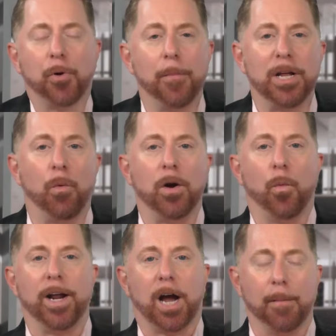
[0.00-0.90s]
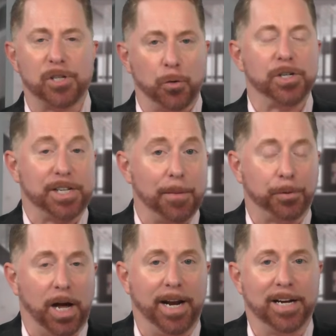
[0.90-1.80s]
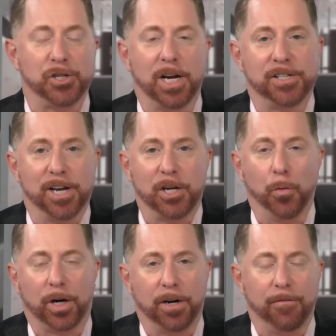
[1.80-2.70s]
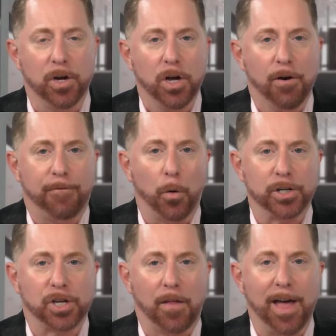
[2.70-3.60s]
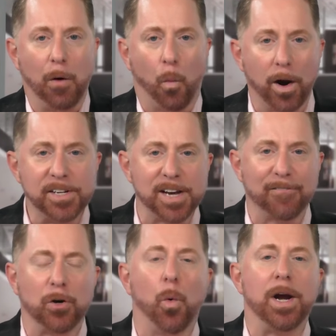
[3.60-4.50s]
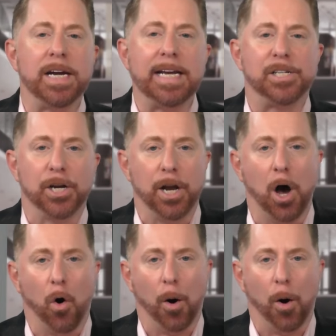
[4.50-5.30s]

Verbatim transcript: Premony, when, when it comes to estate planning, as Jen said, you were kind of focused on that. What does everyone need to know